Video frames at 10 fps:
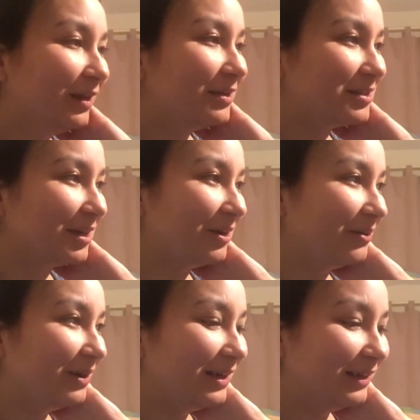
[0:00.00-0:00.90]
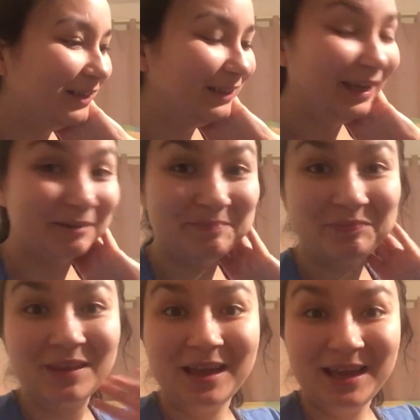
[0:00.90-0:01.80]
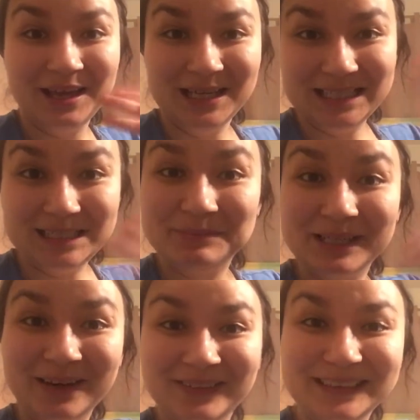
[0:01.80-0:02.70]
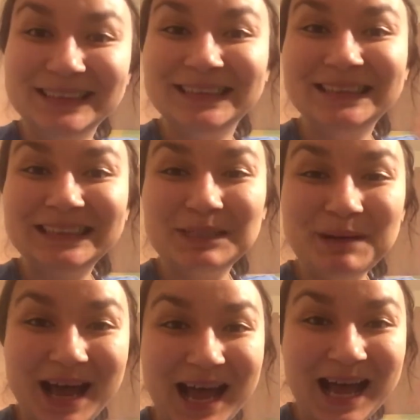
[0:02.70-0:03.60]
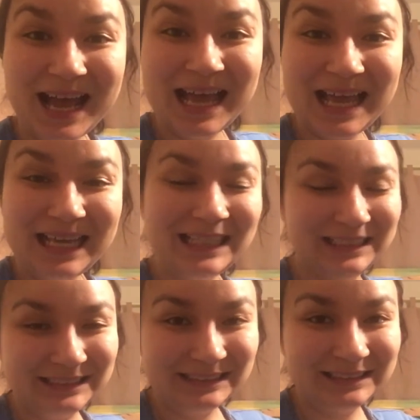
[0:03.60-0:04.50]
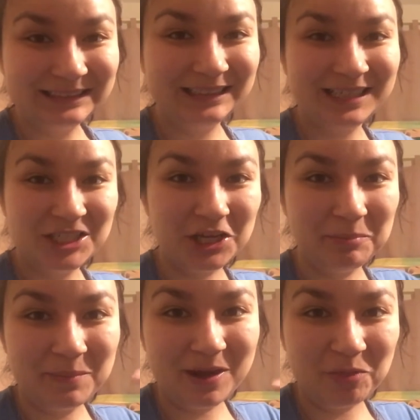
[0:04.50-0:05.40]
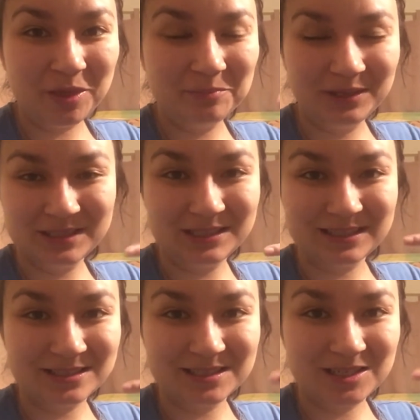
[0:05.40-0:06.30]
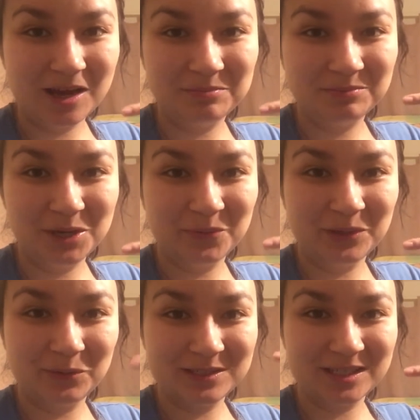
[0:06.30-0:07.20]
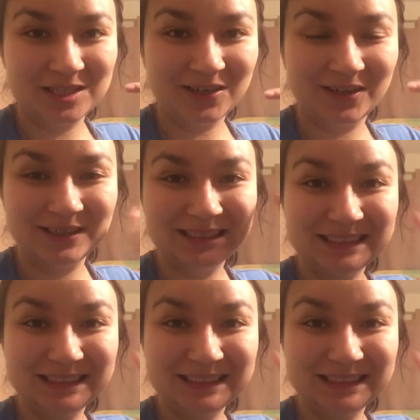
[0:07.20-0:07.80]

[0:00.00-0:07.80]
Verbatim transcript: So uh, yeah, I'm gonna go. Bye. I'm gonna shut my mouth up because it doesn't stop going once I start.